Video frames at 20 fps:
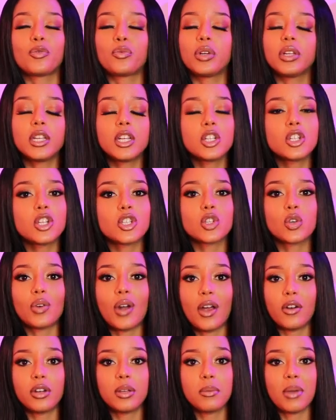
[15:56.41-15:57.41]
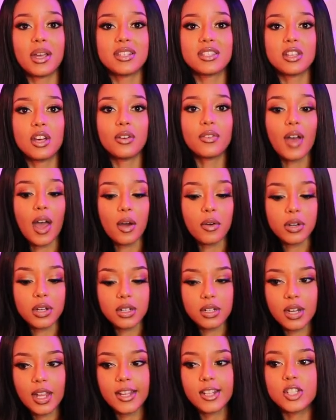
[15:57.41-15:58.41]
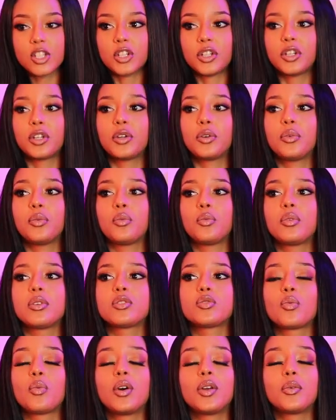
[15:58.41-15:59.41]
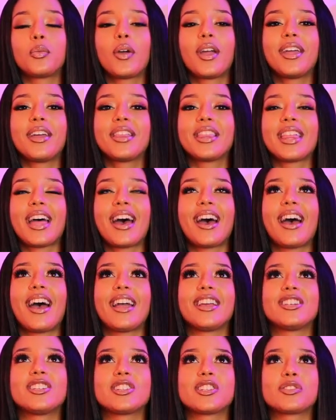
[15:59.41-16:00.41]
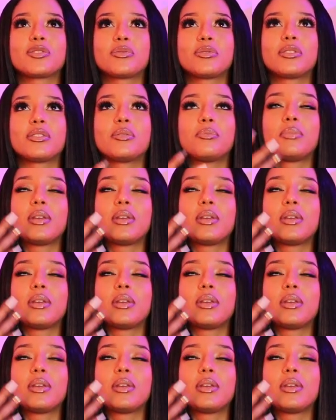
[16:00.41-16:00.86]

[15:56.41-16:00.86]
really just grounding myself out in nature was one way that i just would